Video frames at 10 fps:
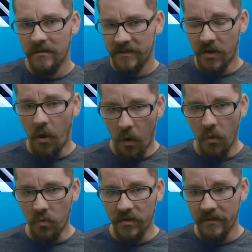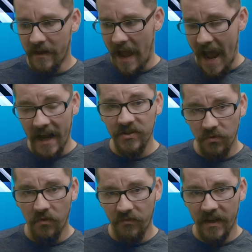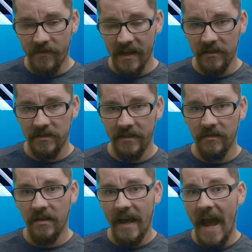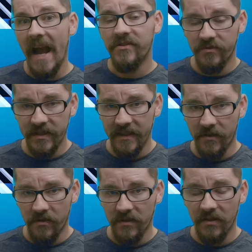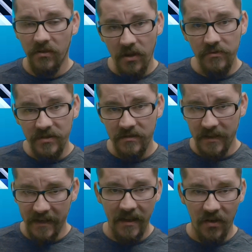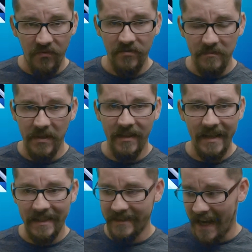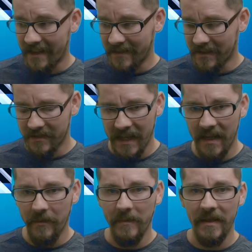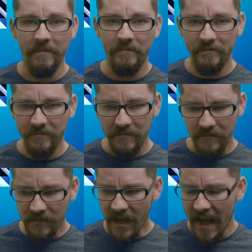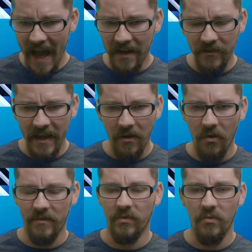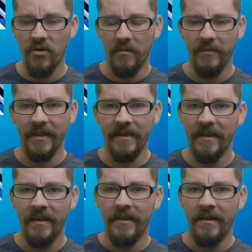their own actual flight ratings that actually are close enough, but not exactly the same. I mean, I don't know how all that would work, but